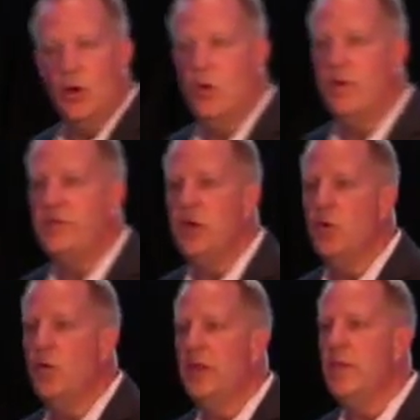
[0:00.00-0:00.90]
Who of you
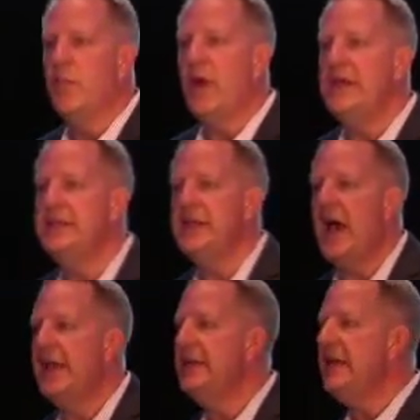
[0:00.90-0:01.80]
will embrace the
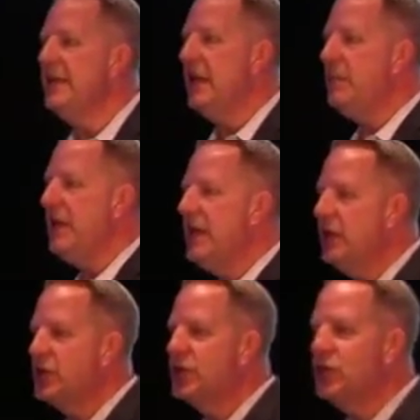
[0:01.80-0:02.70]
idea that
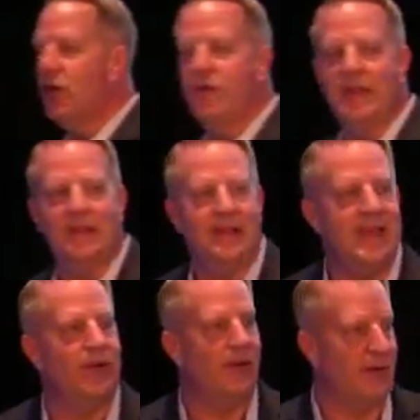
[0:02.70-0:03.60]
being a servant
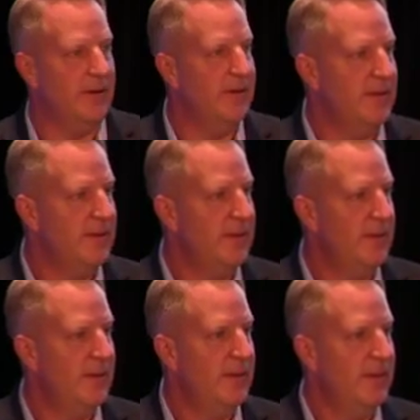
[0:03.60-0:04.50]
leader
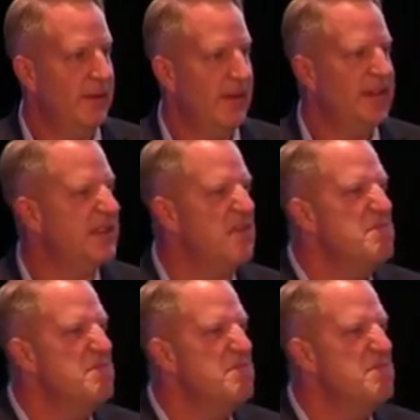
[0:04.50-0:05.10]
is an